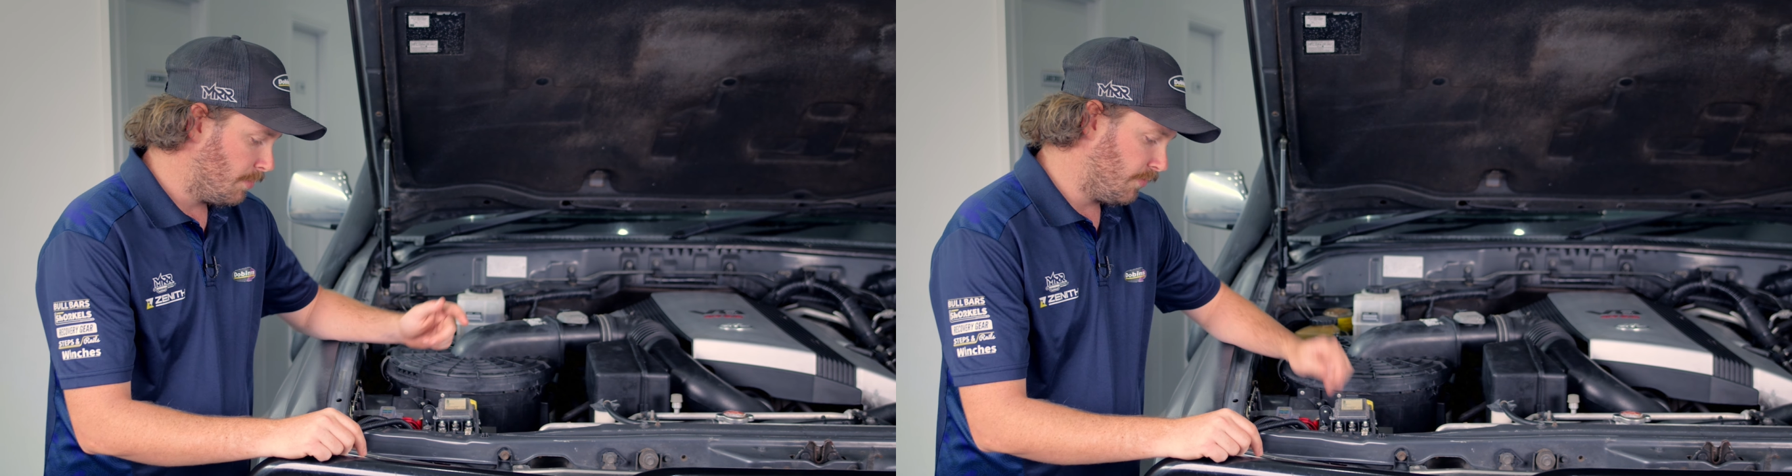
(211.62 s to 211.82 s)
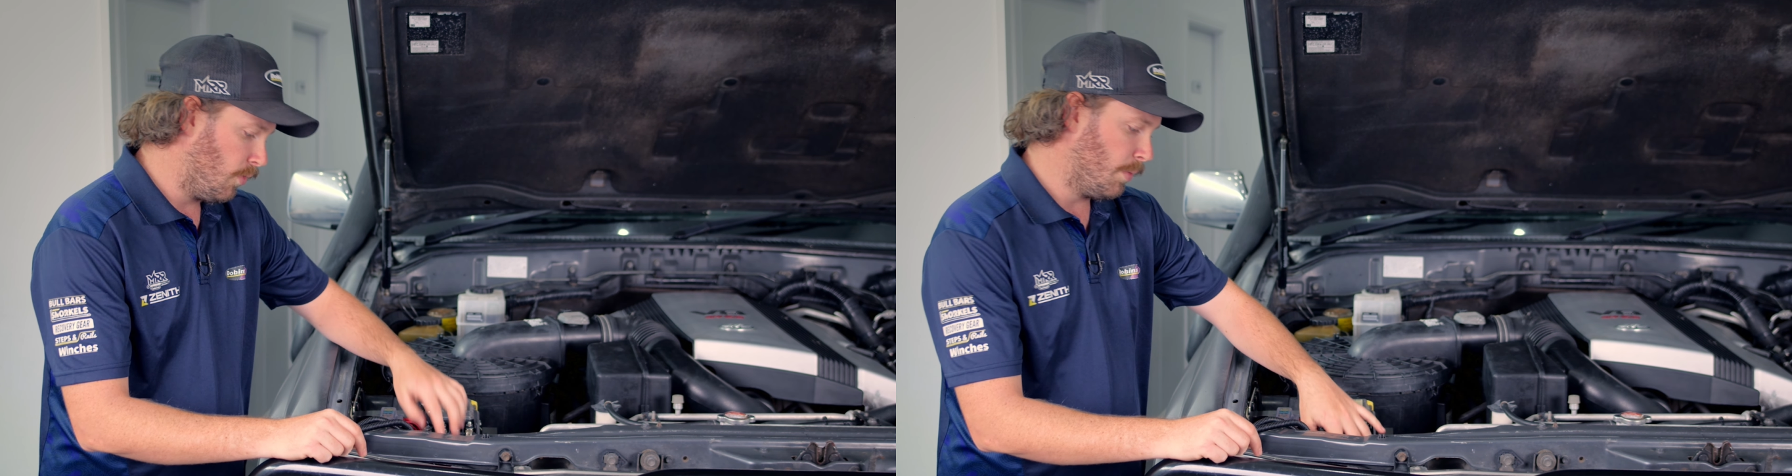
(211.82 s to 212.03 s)

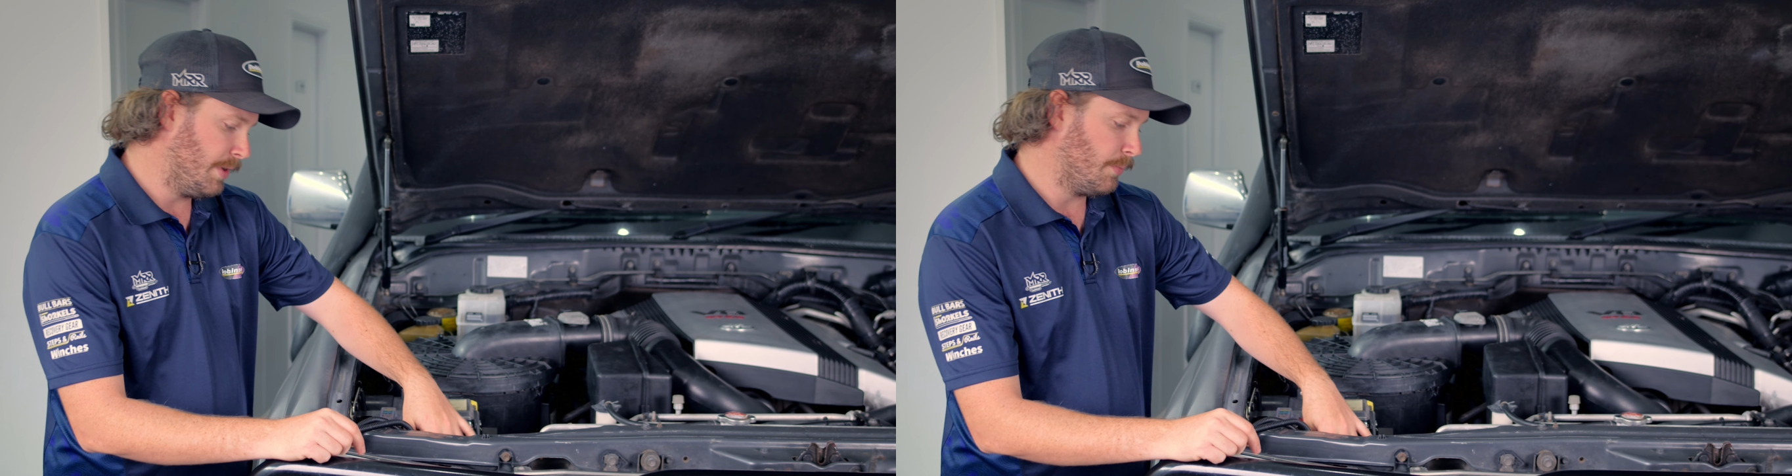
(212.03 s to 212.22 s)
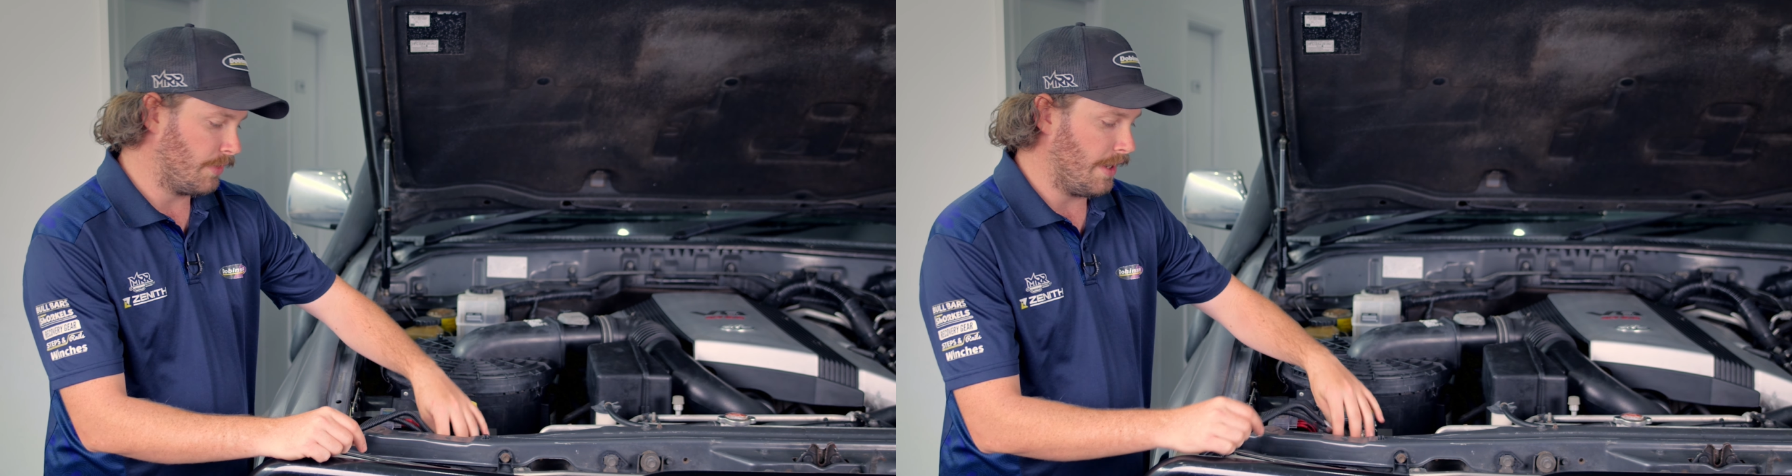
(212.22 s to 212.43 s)
Before
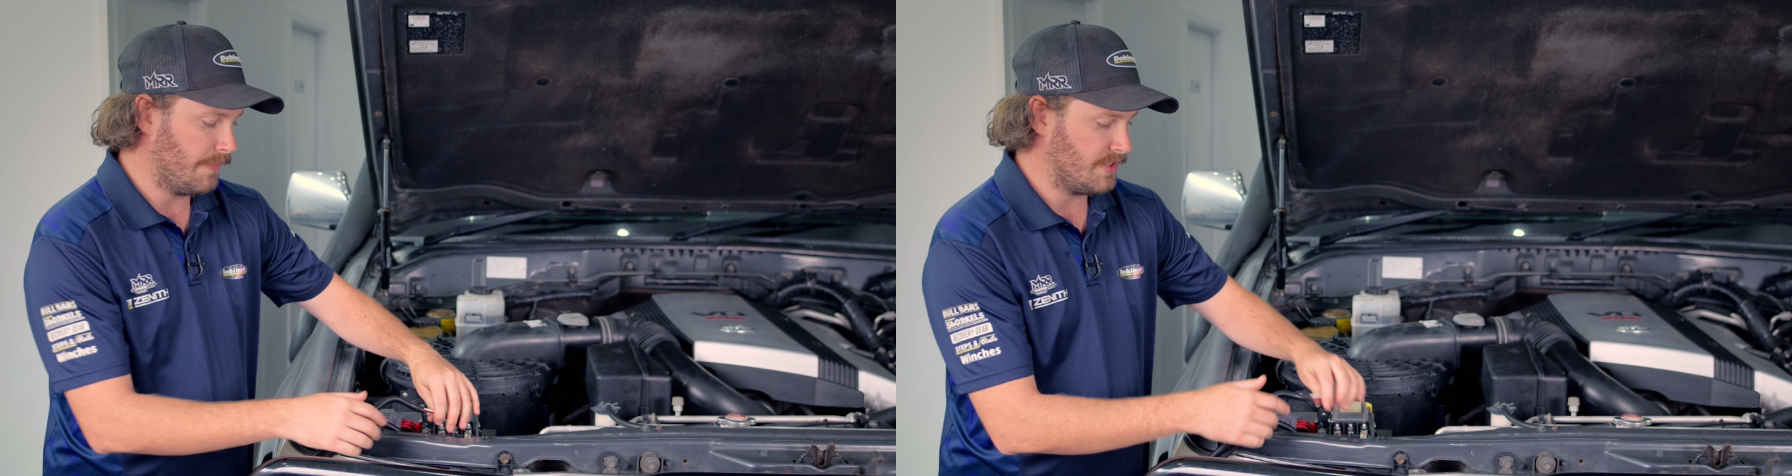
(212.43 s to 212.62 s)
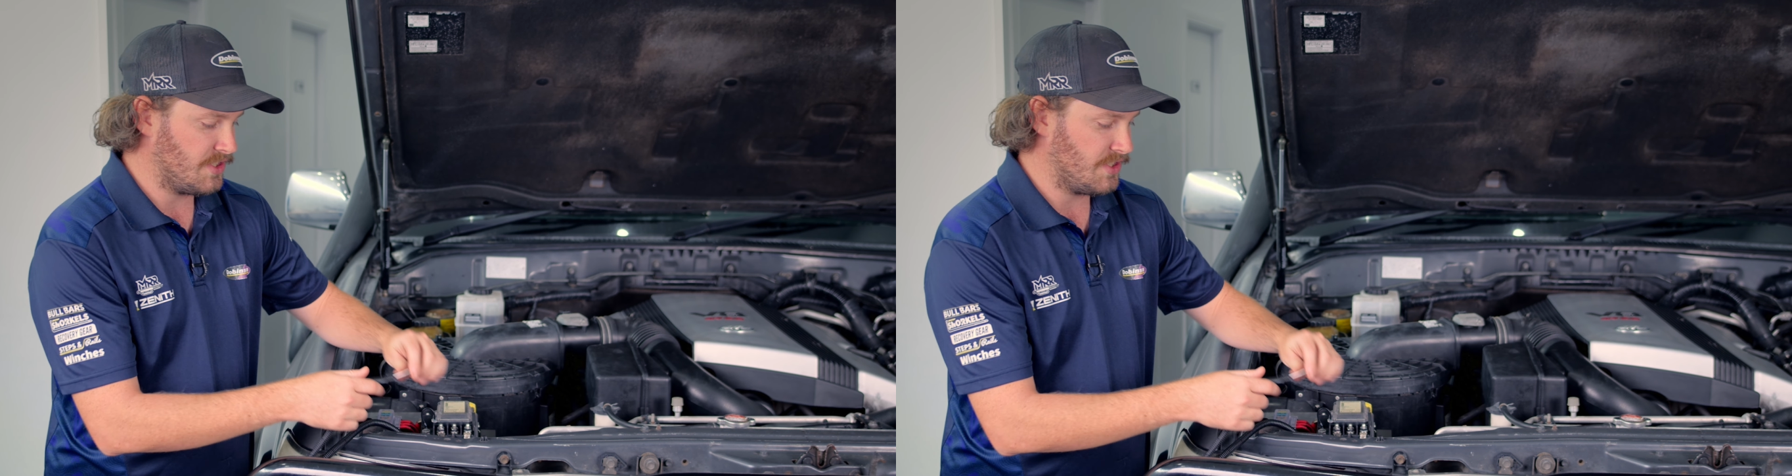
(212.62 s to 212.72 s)
we run the